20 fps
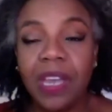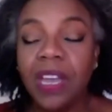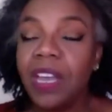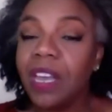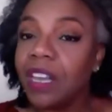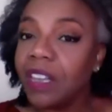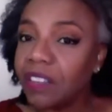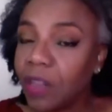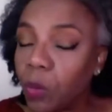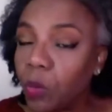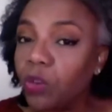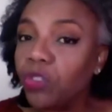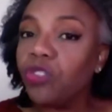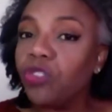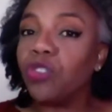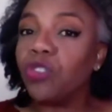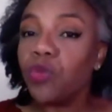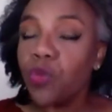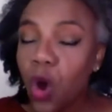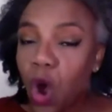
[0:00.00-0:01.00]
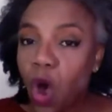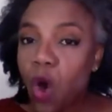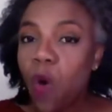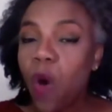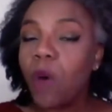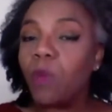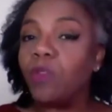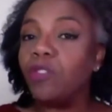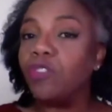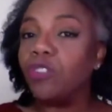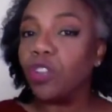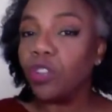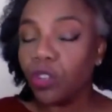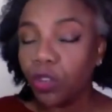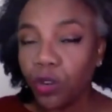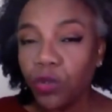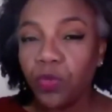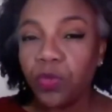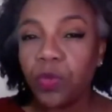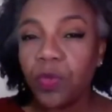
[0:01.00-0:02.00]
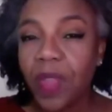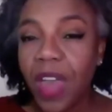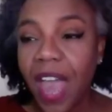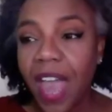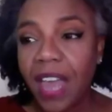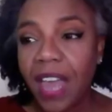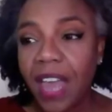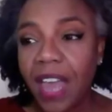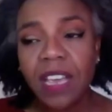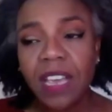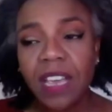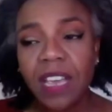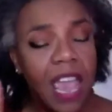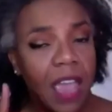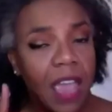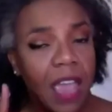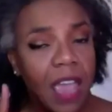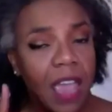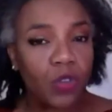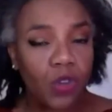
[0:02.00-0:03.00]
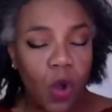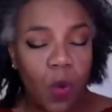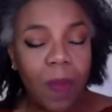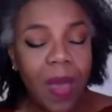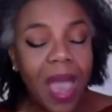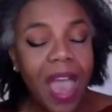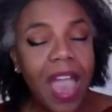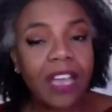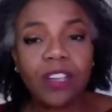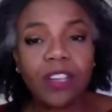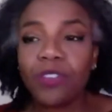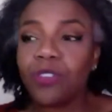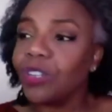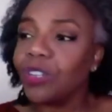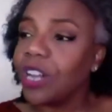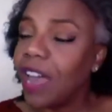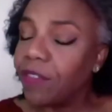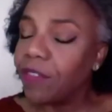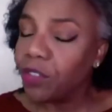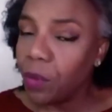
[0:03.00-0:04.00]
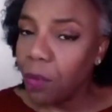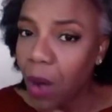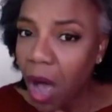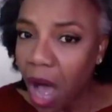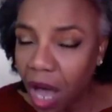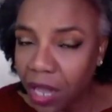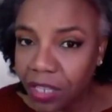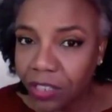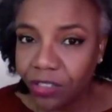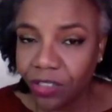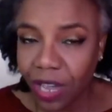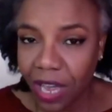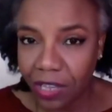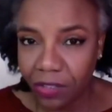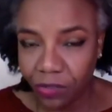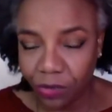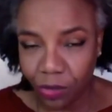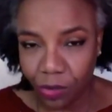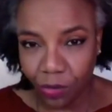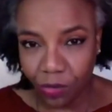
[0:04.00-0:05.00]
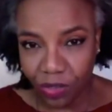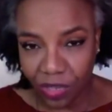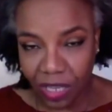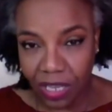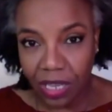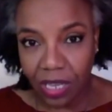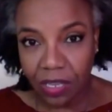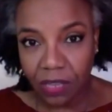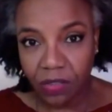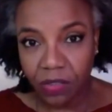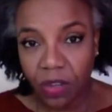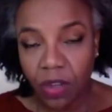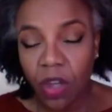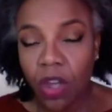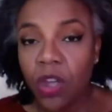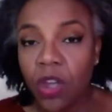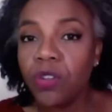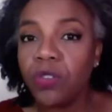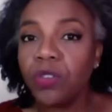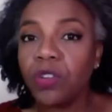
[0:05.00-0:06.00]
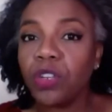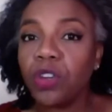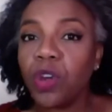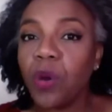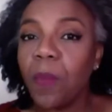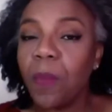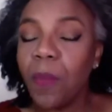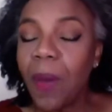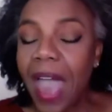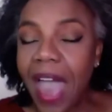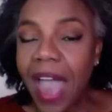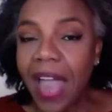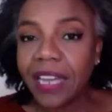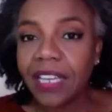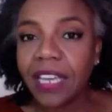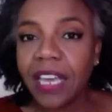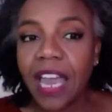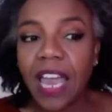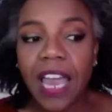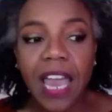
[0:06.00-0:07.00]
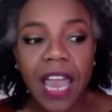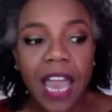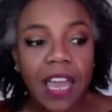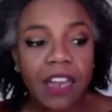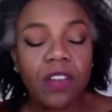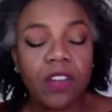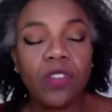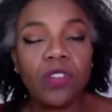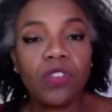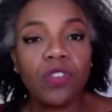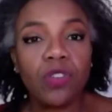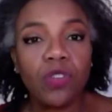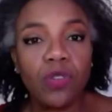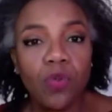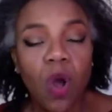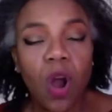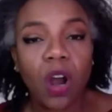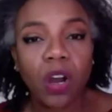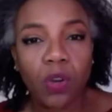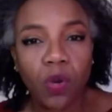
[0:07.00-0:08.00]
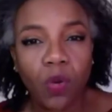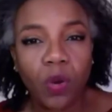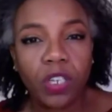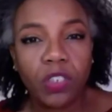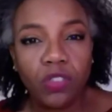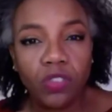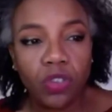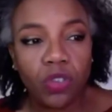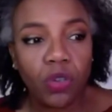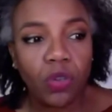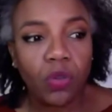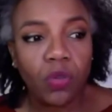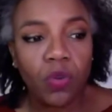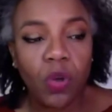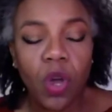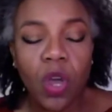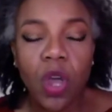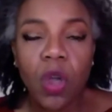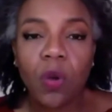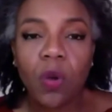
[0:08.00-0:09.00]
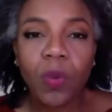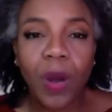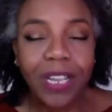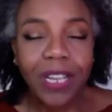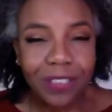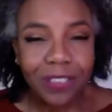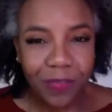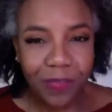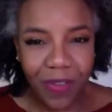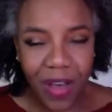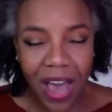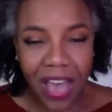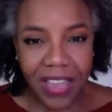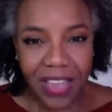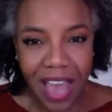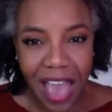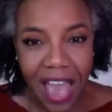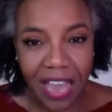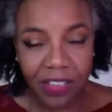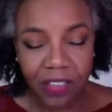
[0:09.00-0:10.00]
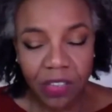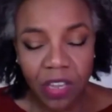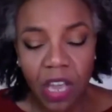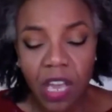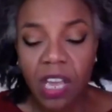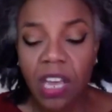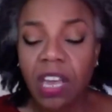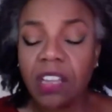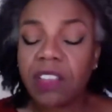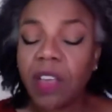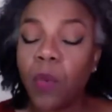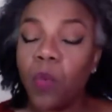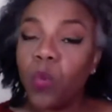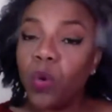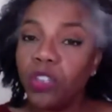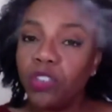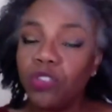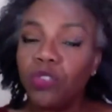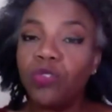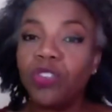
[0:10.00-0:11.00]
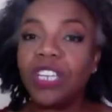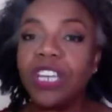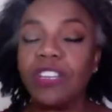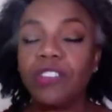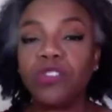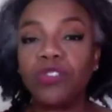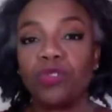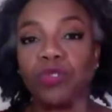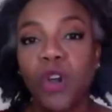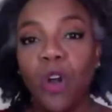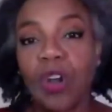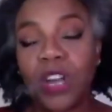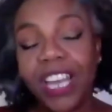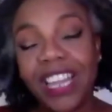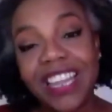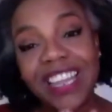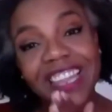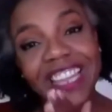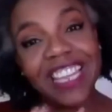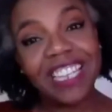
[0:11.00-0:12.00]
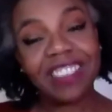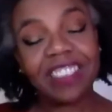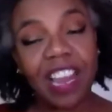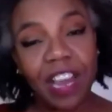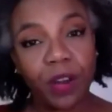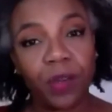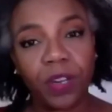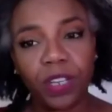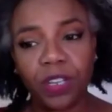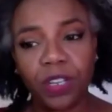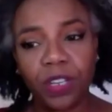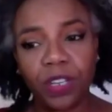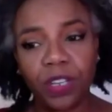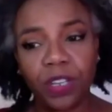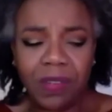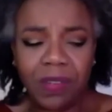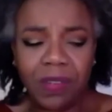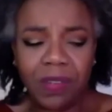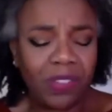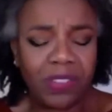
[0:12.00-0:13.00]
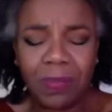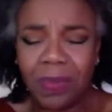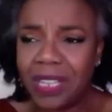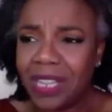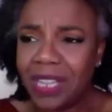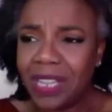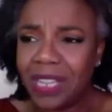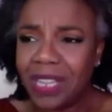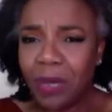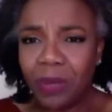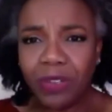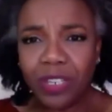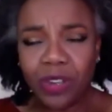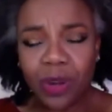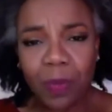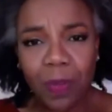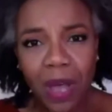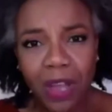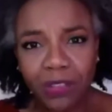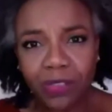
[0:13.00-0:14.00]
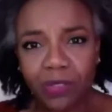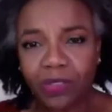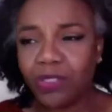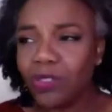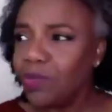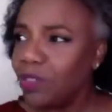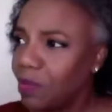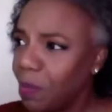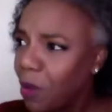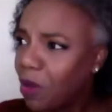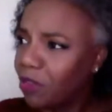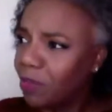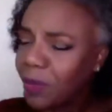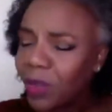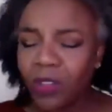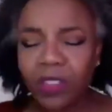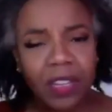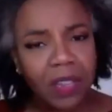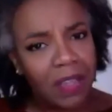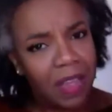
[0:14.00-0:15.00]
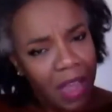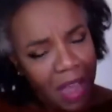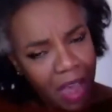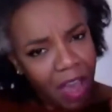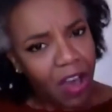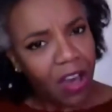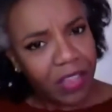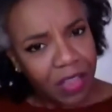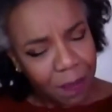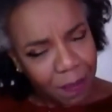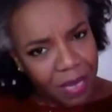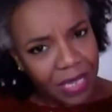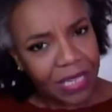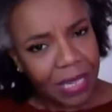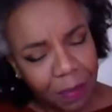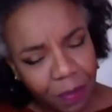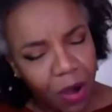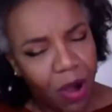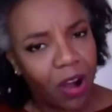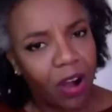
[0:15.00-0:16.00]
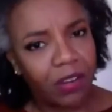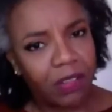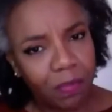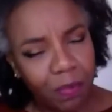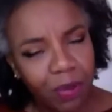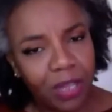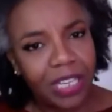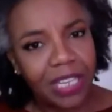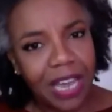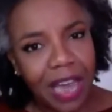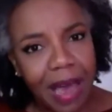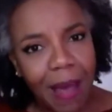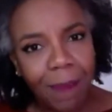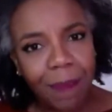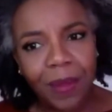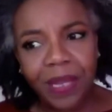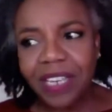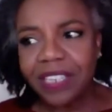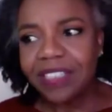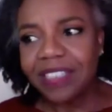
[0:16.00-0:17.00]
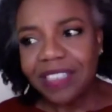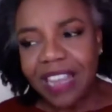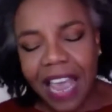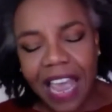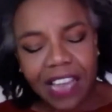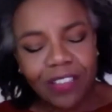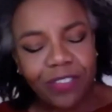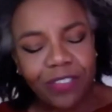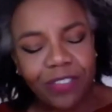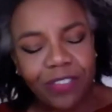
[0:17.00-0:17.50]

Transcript: because I want you to grow. I want you to learn from that. And when you go back, you're going to have to apologize to those kids. You're going to go back and you are going to rectify that because I want you to get strong in this area. You're supposed to be there building your muscles. You're supposed to be on the monkey bars pulling up. And instead you